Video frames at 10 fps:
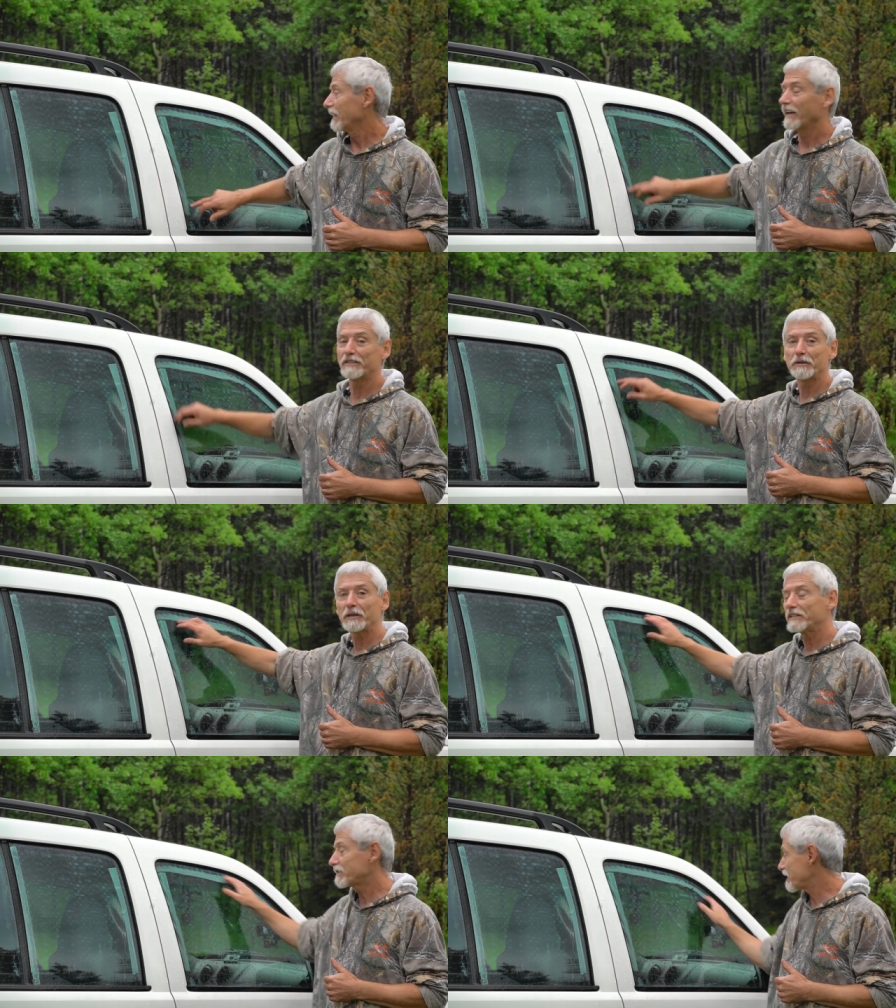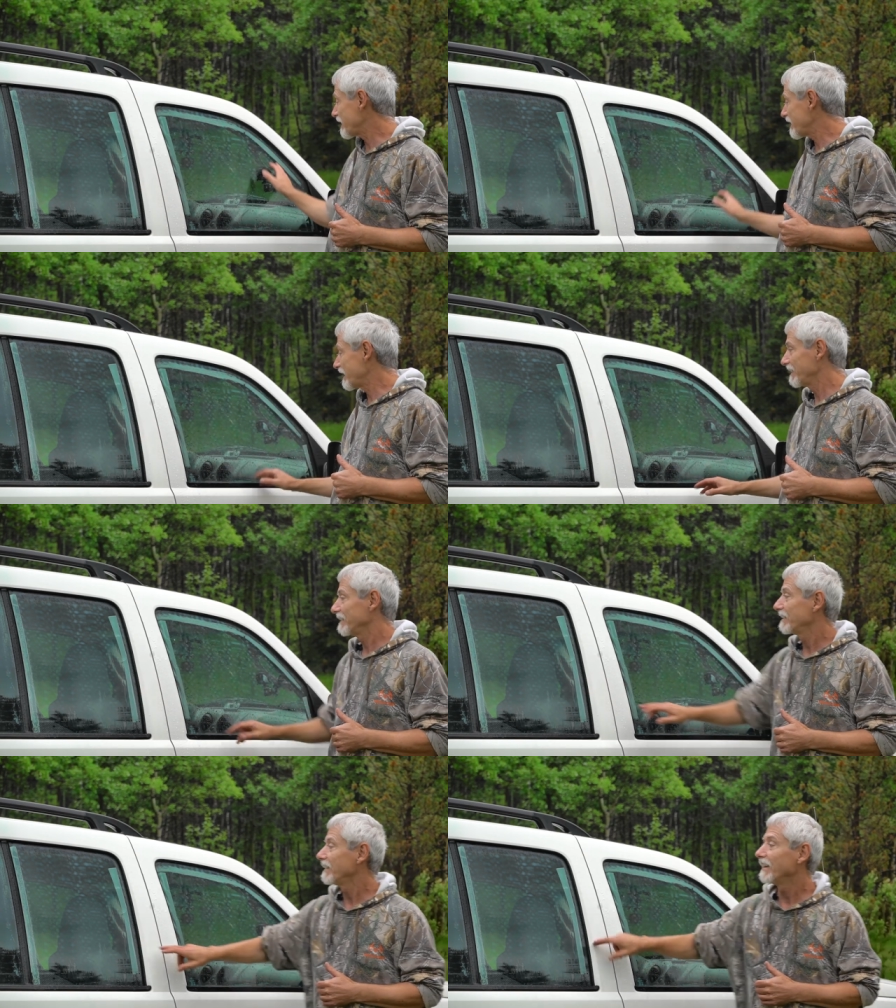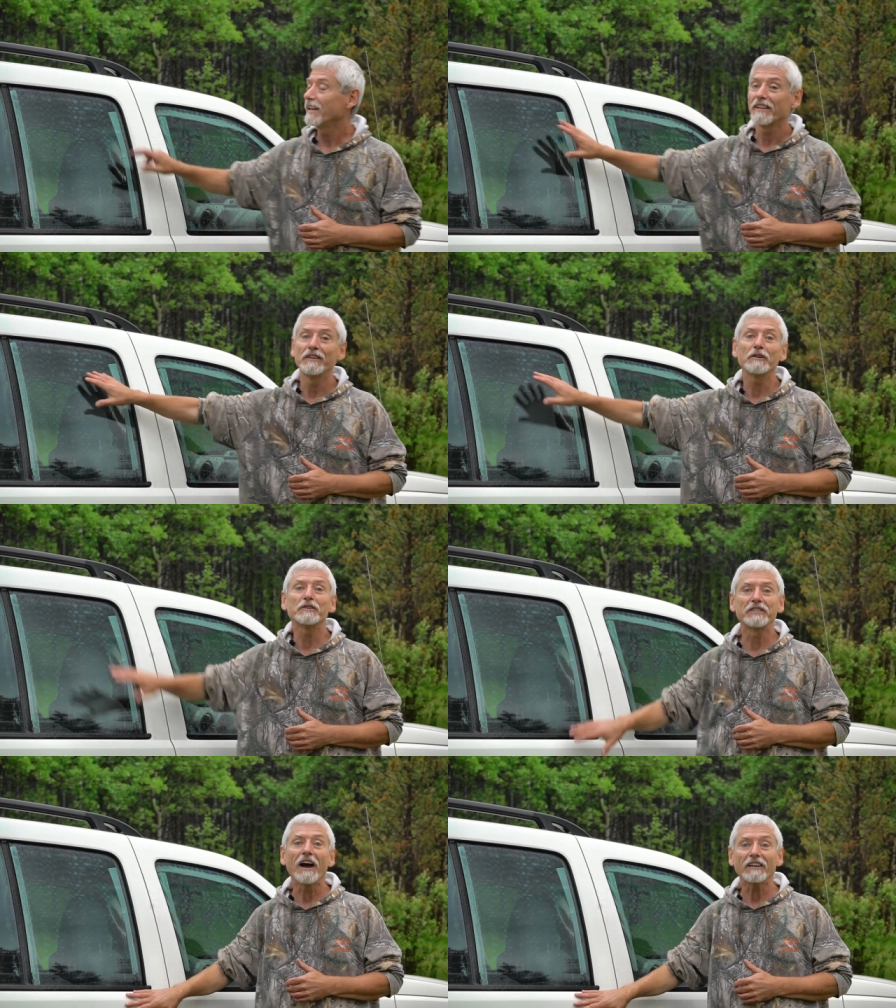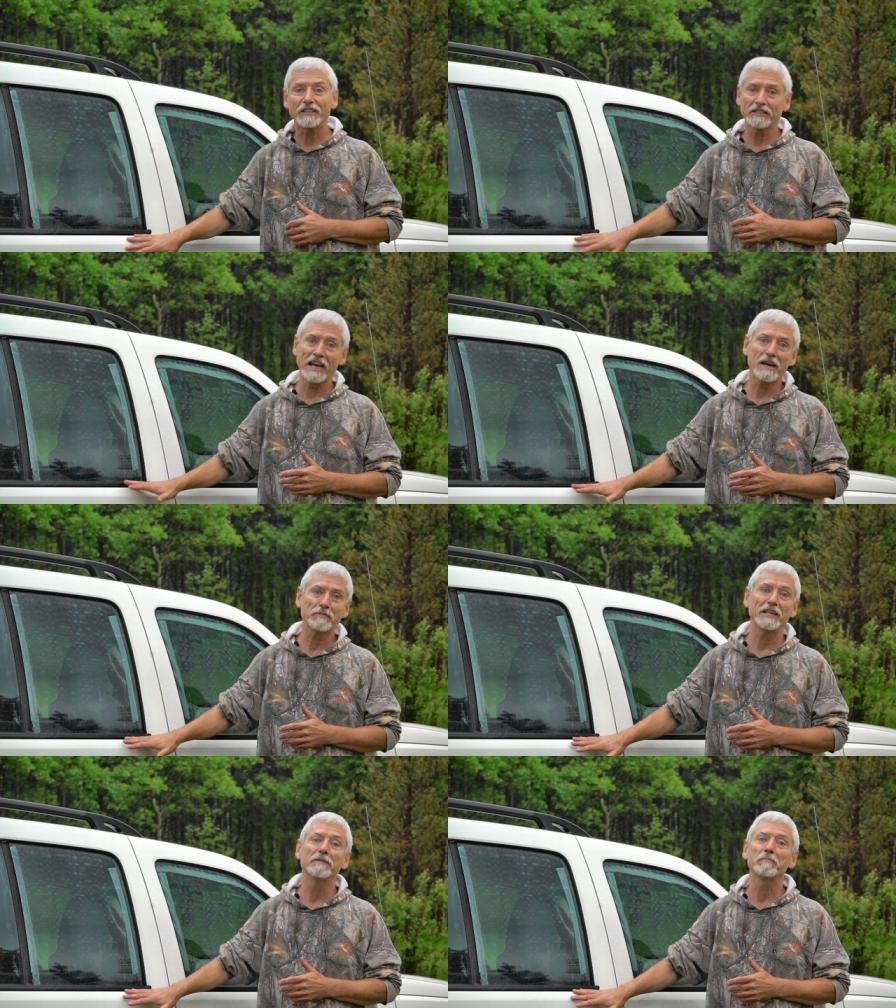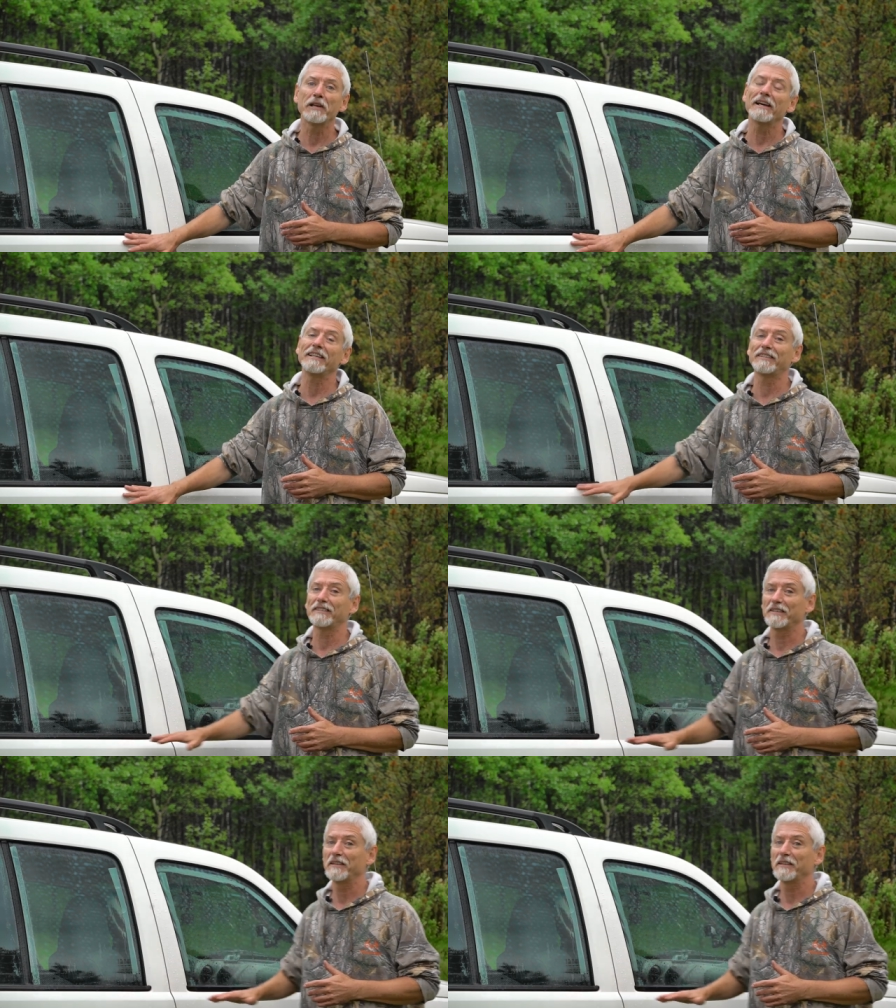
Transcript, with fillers: As you can see, they're duct taped in place